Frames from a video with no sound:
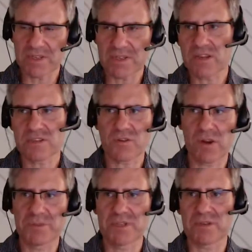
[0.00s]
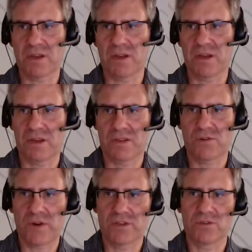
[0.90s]
sales reps
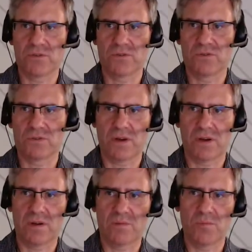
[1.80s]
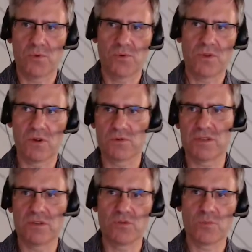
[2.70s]
try to put
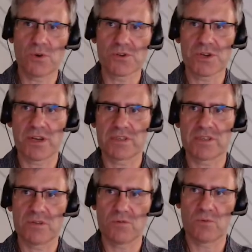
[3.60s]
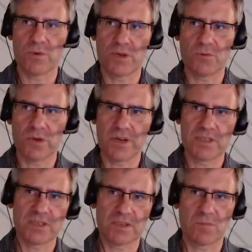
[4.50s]
those into projects. We
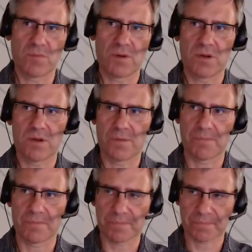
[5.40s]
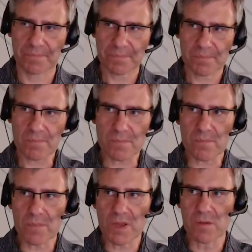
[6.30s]
need some
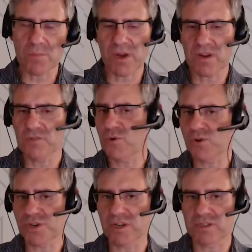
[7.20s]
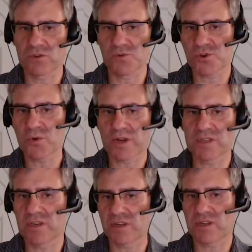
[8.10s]
pilot projects to
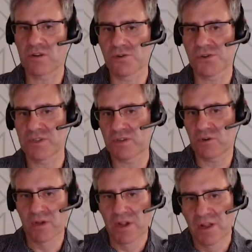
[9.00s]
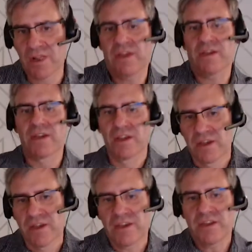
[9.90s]
showcase the technology. So
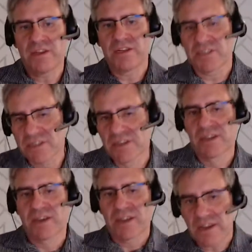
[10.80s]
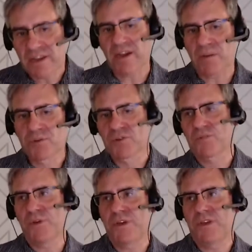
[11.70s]
it is getting up to
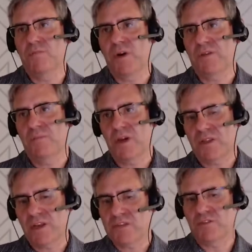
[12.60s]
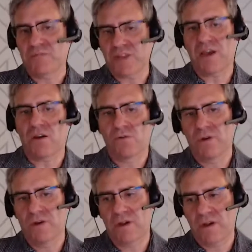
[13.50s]
speed, but as of
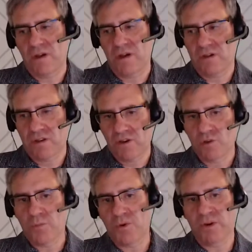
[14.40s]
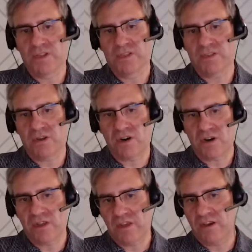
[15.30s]
now, components
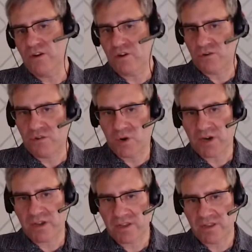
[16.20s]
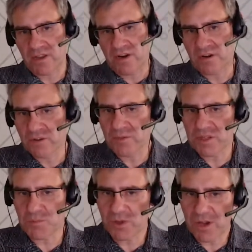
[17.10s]
are there on the market. They are in
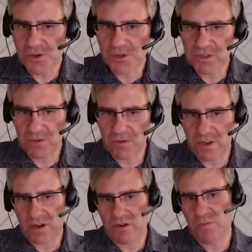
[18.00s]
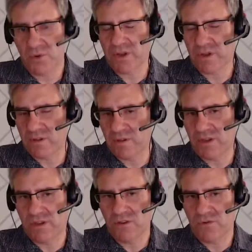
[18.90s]
mass production, so they are bringing
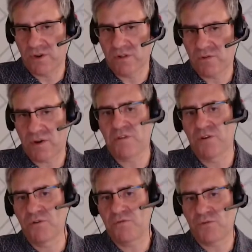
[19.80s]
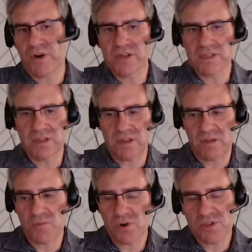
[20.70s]
the real revenue for us.
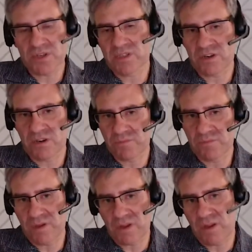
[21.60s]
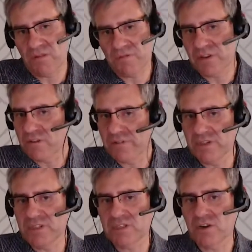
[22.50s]
Projects are
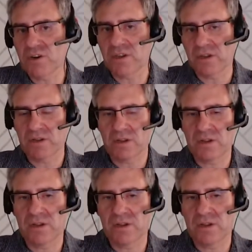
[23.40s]
effectively starting